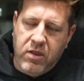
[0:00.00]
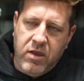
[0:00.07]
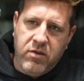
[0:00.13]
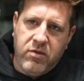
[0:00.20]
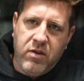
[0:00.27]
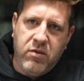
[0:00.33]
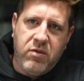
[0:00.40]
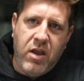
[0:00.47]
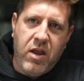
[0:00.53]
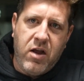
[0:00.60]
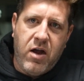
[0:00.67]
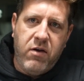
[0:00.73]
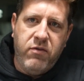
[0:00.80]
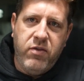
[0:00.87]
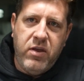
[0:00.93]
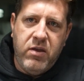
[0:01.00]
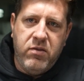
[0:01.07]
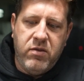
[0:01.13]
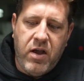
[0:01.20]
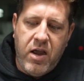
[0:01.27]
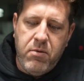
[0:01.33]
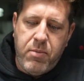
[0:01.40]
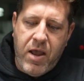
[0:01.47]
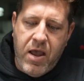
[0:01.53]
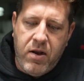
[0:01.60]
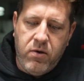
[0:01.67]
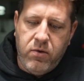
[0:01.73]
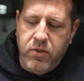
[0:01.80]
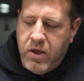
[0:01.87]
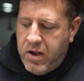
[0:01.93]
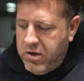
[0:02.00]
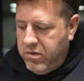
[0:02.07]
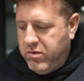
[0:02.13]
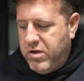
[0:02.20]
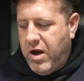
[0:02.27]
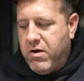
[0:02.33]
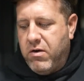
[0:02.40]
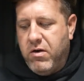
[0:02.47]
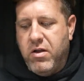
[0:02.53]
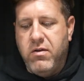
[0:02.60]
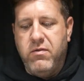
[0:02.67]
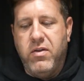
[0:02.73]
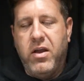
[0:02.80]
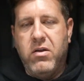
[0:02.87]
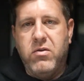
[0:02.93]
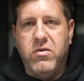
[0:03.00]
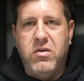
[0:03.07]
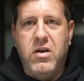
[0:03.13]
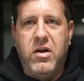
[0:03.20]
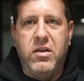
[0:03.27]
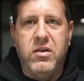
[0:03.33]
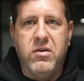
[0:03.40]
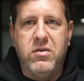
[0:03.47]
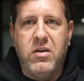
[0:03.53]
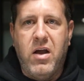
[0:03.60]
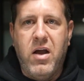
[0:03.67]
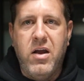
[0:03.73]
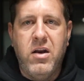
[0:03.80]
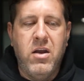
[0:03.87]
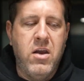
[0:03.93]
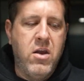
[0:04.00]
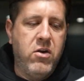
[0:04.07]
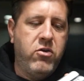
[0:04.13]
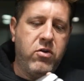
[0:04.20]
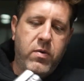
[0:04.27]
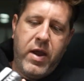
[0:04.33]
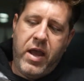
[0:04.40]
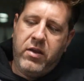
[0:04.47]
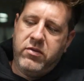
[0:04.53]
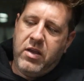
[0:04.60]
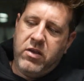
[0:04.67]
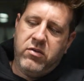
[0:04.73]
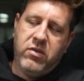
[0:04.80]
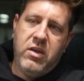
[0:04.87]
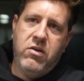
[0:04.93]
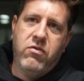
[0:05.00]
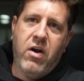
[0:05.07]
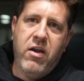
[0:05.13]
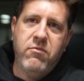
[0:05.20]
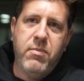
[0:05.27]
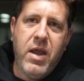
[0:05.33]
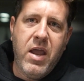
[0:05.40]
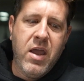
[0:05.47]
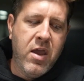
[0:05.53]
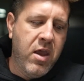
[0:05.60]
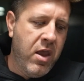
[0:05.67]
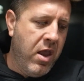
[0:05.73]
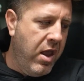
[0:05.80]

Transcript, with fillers: these is take off the side panel that is decorative that you see on this side to access the drive bay.